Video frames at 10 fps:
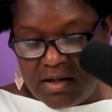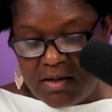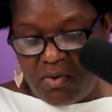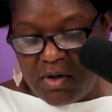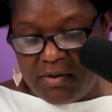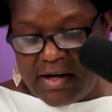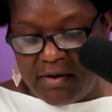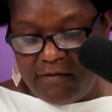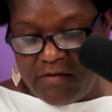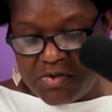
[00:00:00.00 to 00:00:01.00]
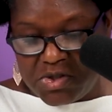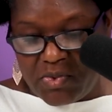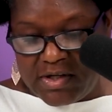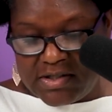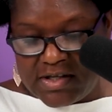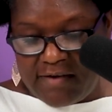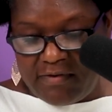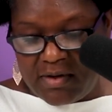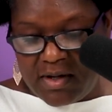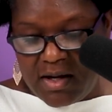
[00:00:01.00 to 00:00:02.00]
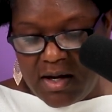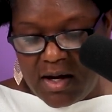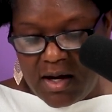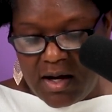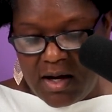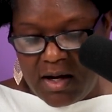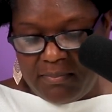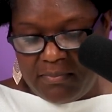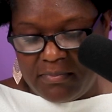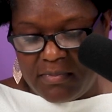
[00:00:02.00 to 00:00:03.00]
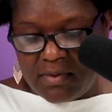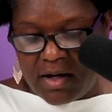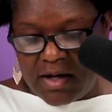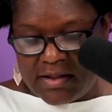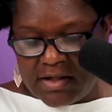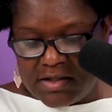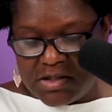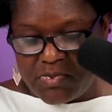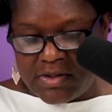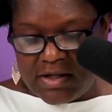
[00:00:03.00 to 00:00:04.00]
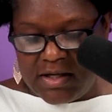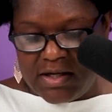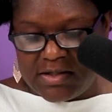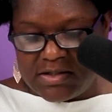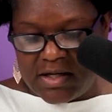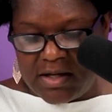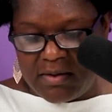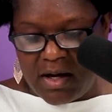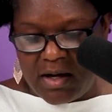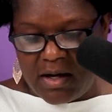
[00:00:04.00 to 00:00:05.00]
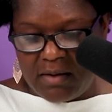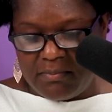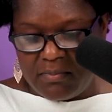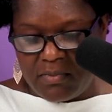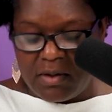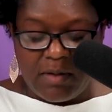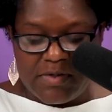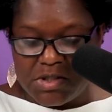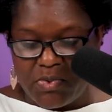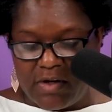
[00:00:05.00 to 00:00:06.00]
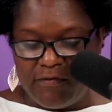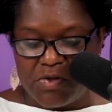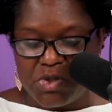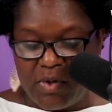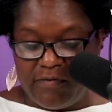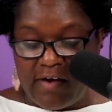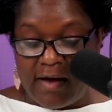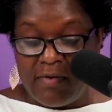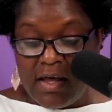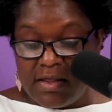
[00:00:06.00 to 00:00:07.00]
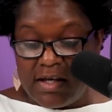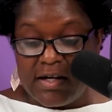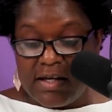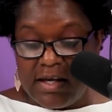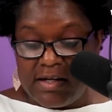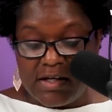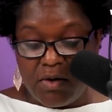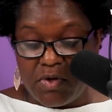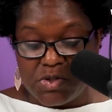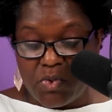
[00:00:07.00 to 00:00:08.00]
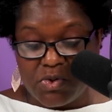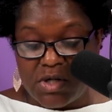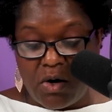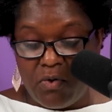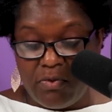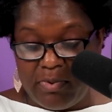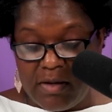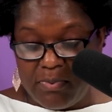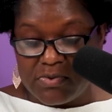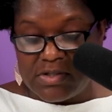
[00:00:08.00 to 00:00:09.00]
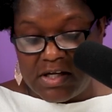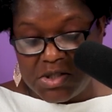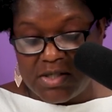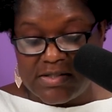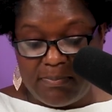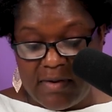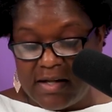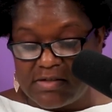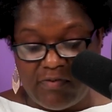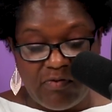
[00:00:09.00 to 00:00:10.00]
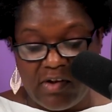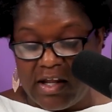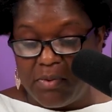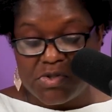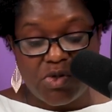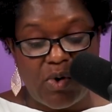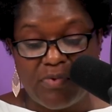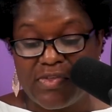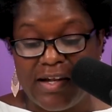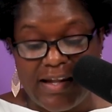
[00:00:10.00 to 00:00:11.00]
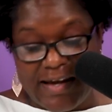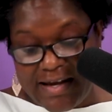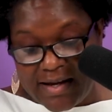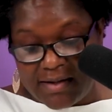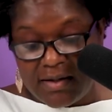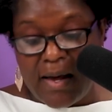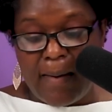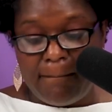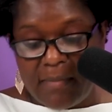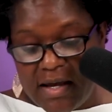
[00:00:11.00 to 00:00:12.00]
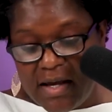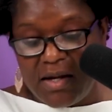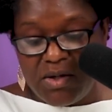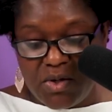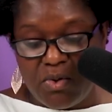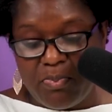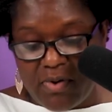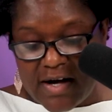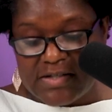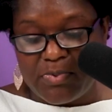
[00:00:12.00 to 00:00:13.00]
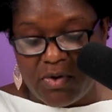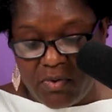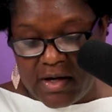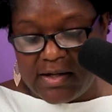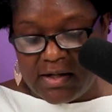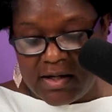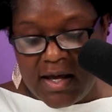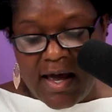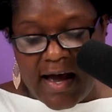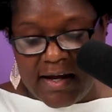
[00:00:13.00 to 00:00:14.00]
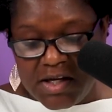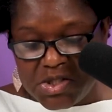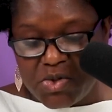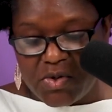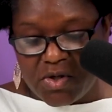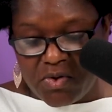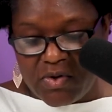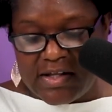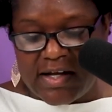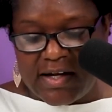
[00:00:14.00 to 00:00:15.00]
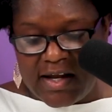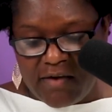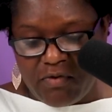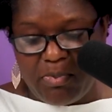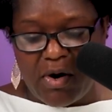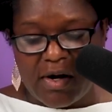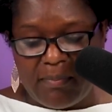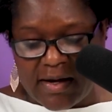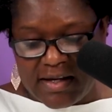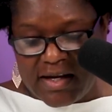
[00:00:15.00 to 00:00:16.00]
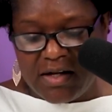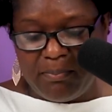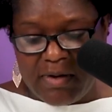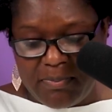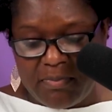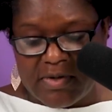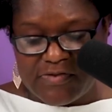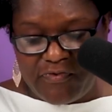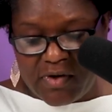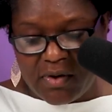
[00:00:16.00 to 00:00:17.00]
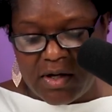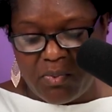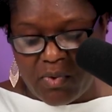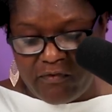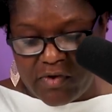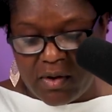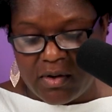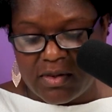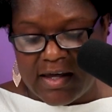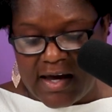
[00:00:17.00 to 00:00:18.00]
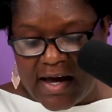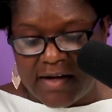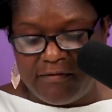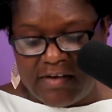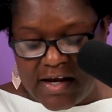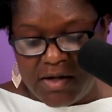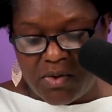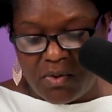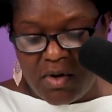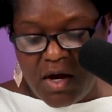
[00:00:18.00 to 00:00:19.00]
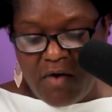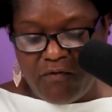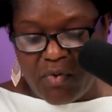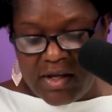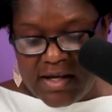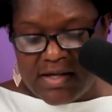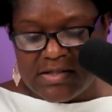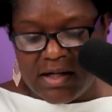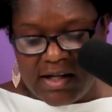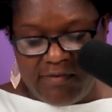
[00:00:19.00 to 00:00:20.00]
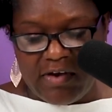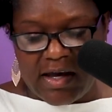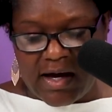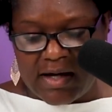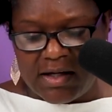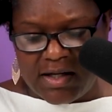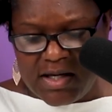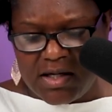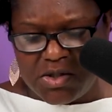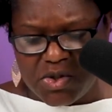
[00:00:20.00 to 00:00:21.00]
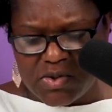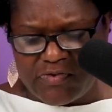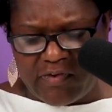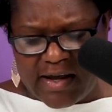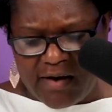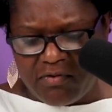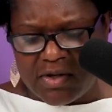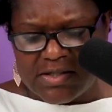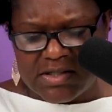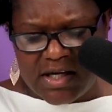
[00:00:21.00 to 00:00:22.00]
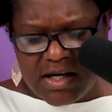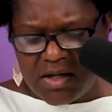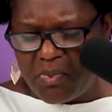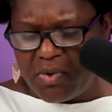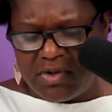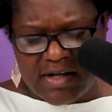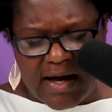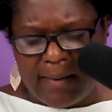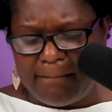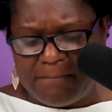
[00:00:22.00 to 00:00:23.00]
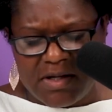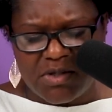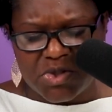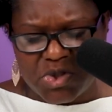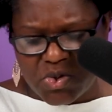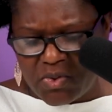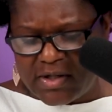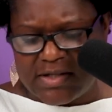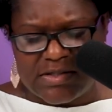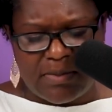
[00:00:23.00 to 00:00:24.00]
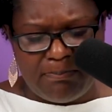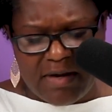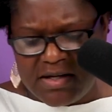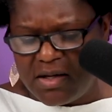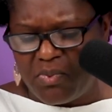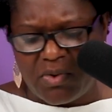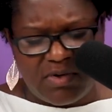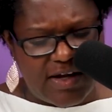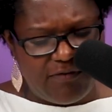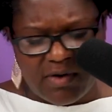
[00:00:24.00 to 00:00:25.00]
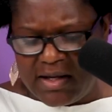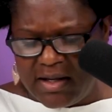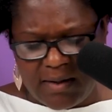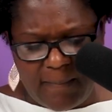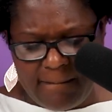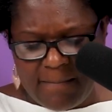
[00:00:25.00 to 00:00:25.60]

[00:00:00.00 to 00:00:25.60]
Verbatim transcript: Going on down in verse twenty-seven, um, I think this is what the king said. Uh, let me just read it. Verse twenty-five. Then King Darius wrote to all the peoples, nations, and men of every language throughout the land, may you prosper greatly. I issue a decree that in every part of my kingdom, people must fear and revere the God of Daniel. For he is the living God and he endures forever. His kingdom will not be destroyed. His dominion will never end.